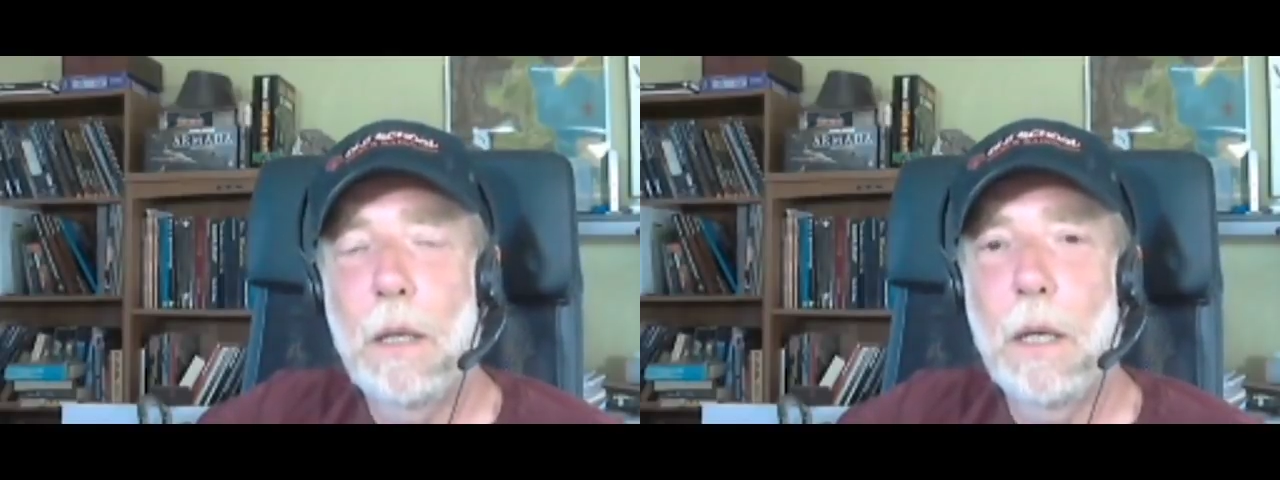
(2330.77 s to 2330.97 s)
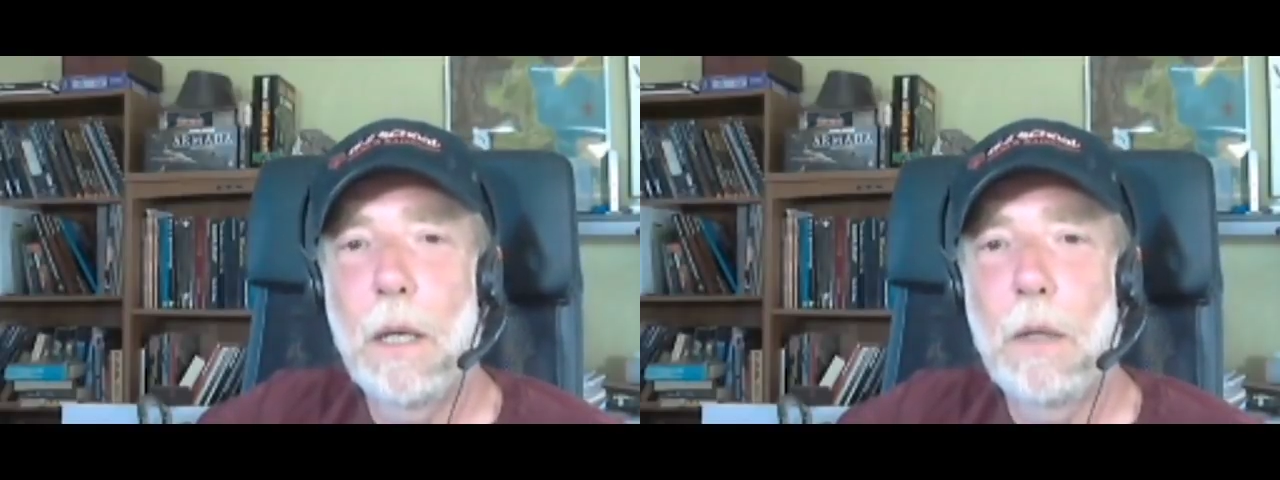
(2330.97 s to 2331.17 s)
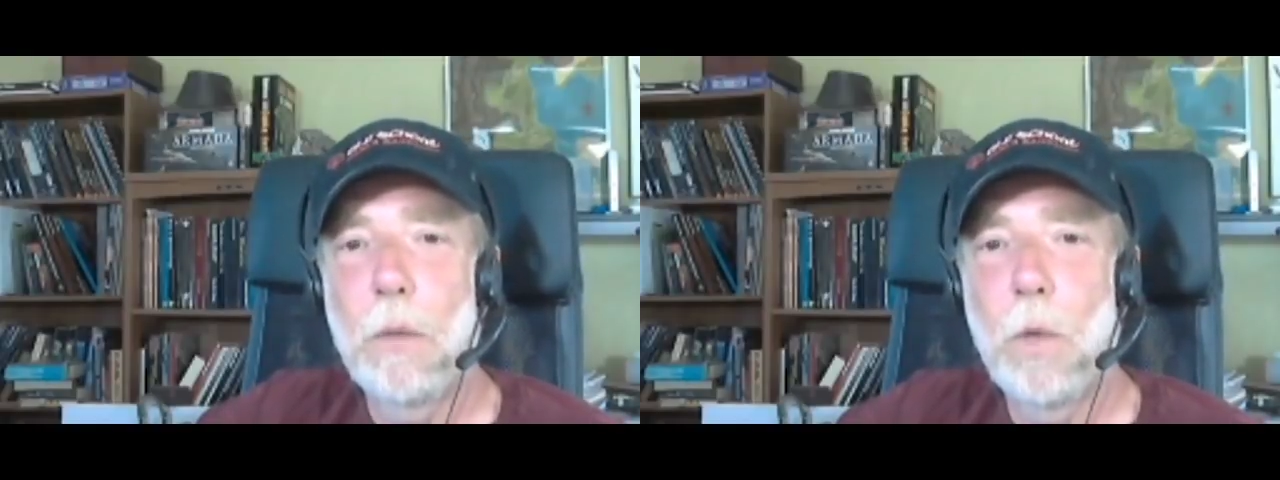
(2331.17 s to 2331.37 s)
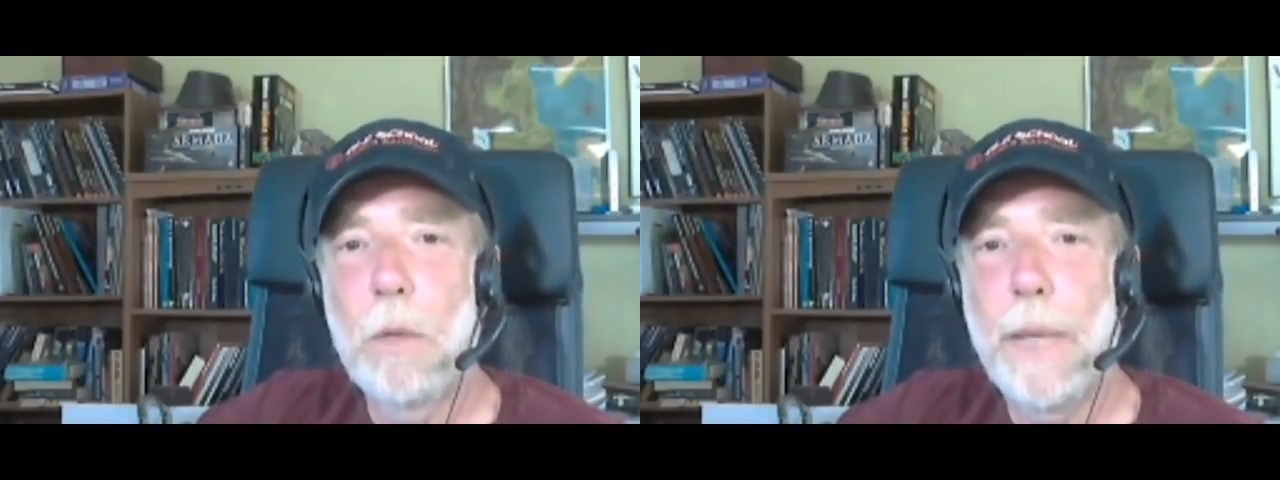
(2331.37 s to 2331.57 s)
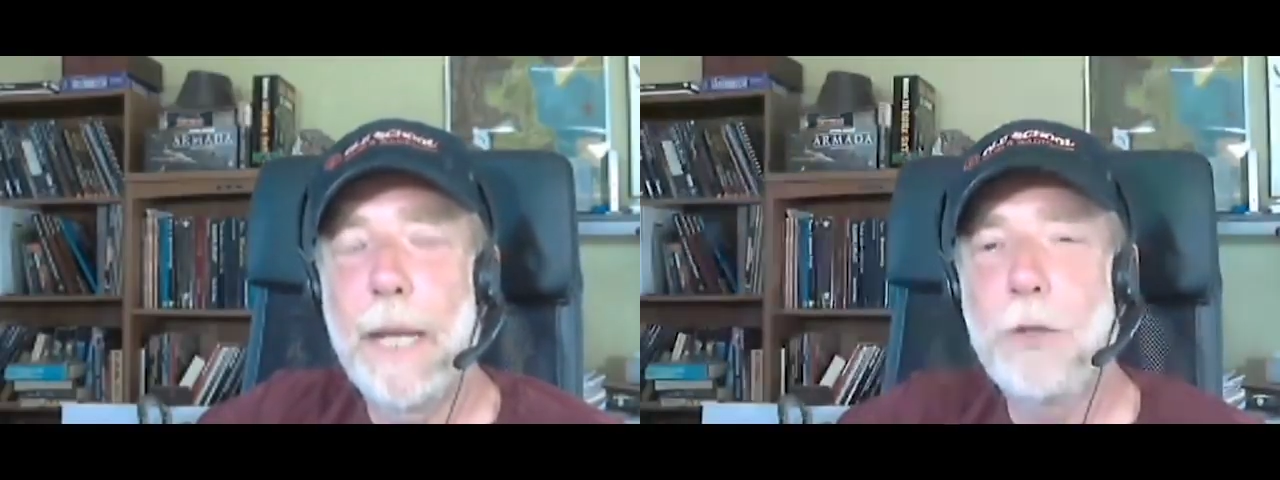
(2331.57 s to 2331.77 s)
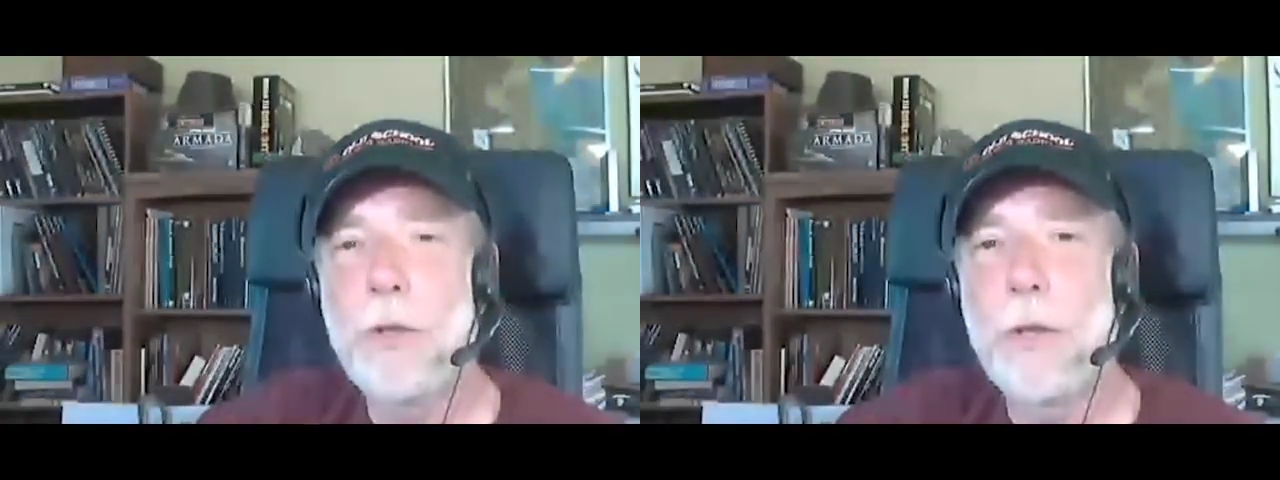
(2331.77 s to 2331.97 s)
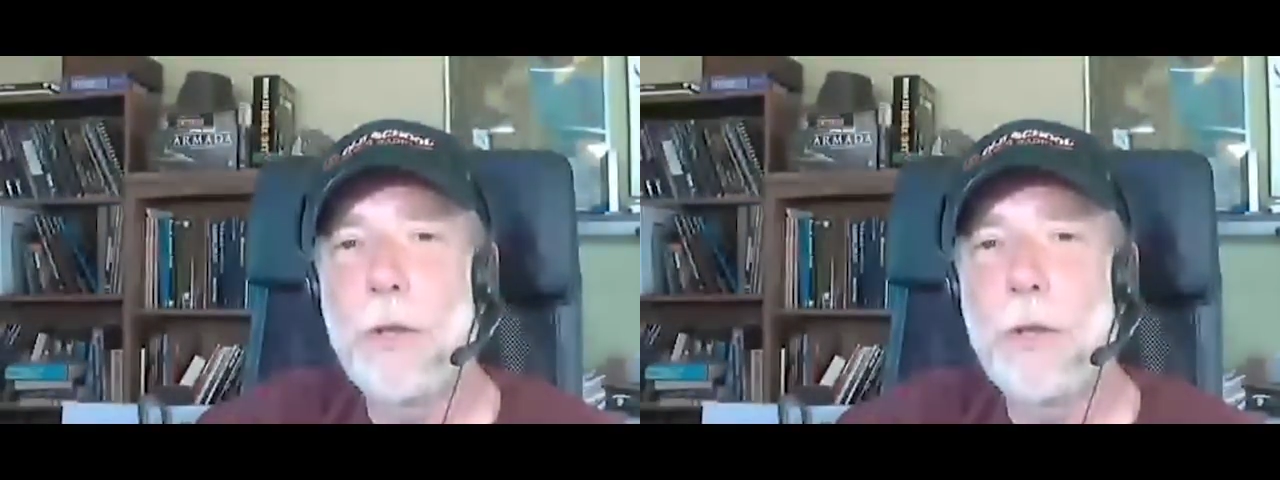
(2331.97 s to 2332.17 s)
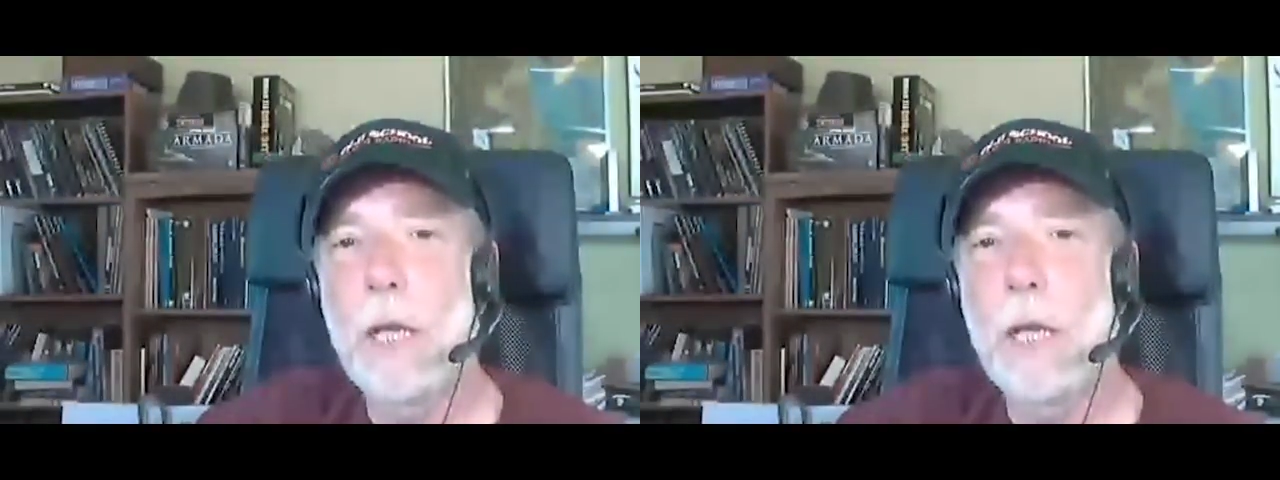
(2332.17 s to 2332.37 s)
uh, the one page thing
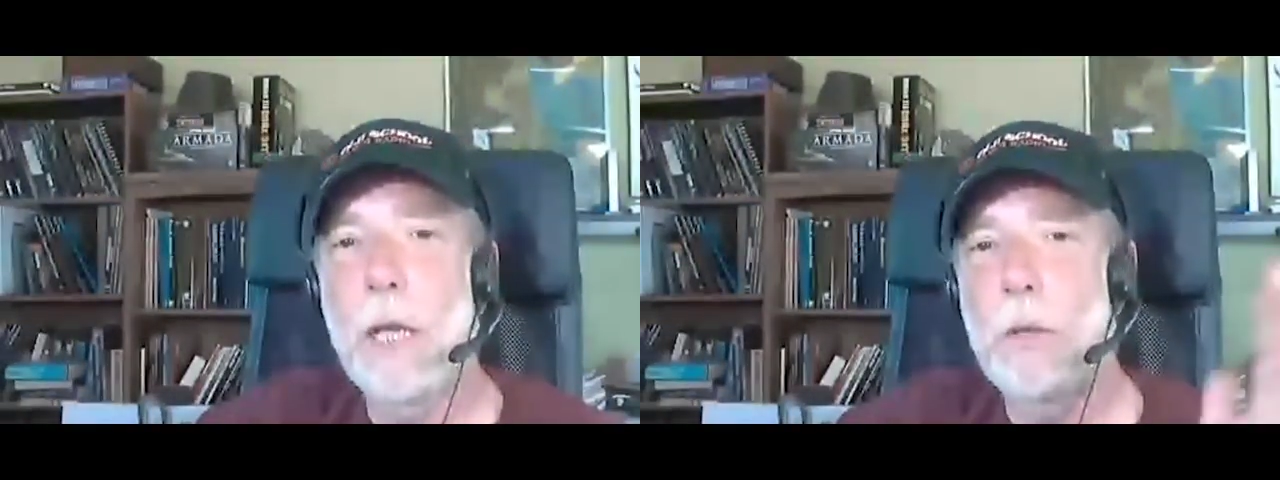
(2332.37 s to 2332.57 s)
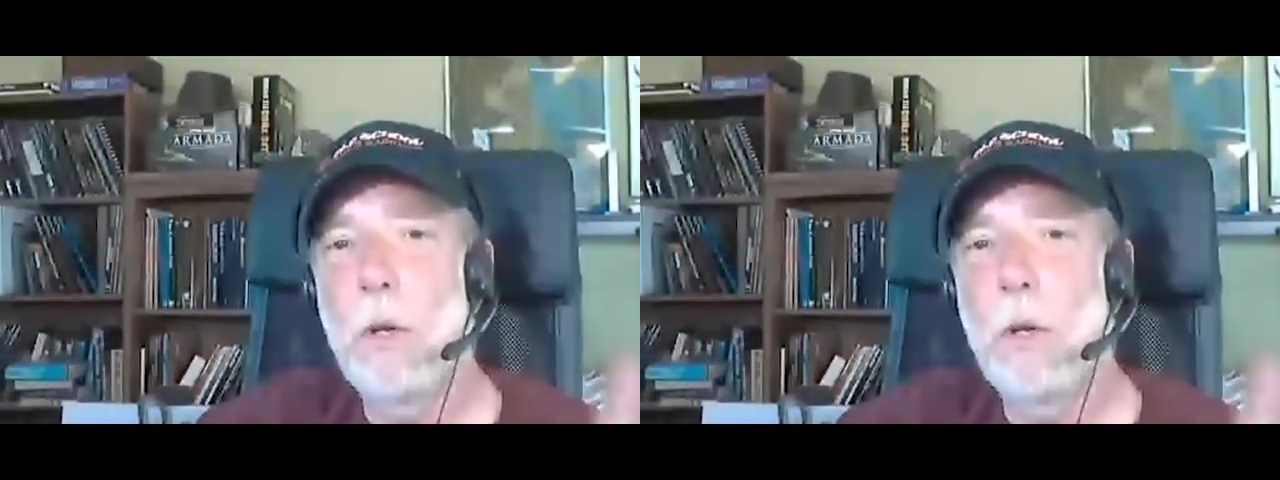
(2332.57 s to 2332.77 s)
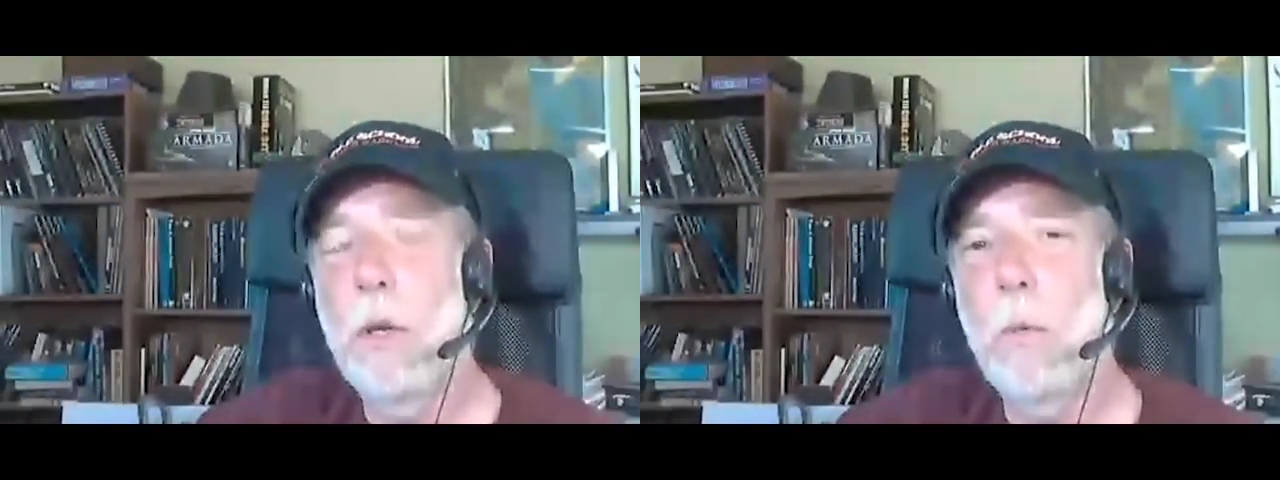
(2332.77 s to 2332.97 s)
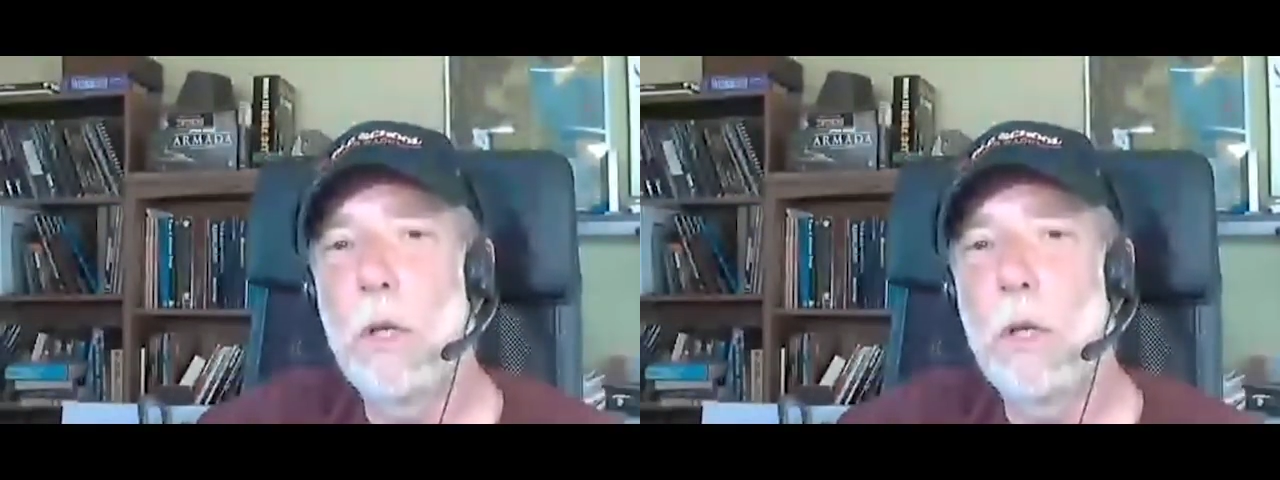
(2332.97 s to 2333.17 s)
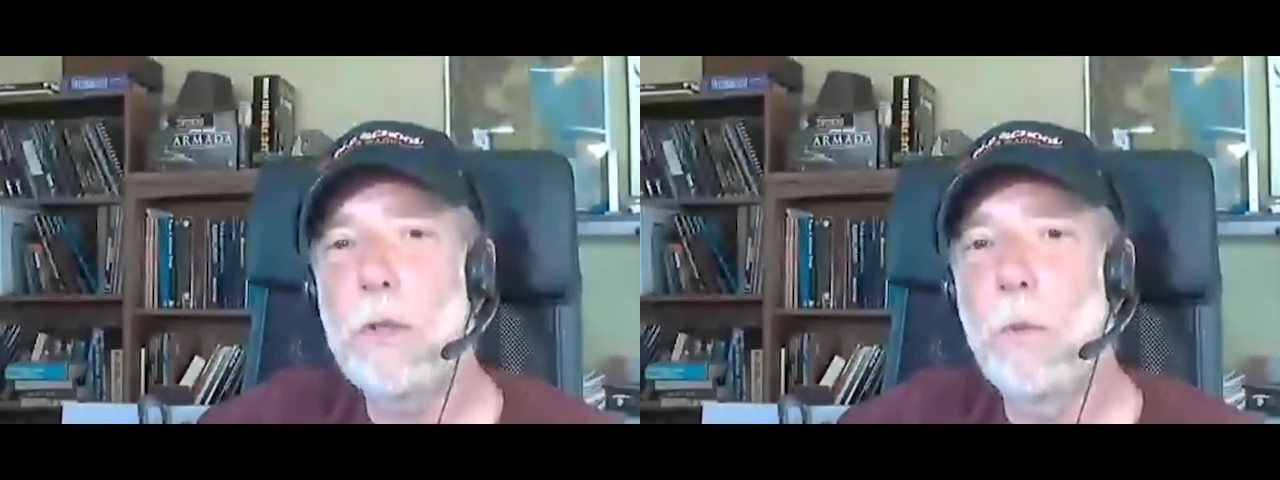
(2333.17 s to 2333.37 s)
hits you all at once,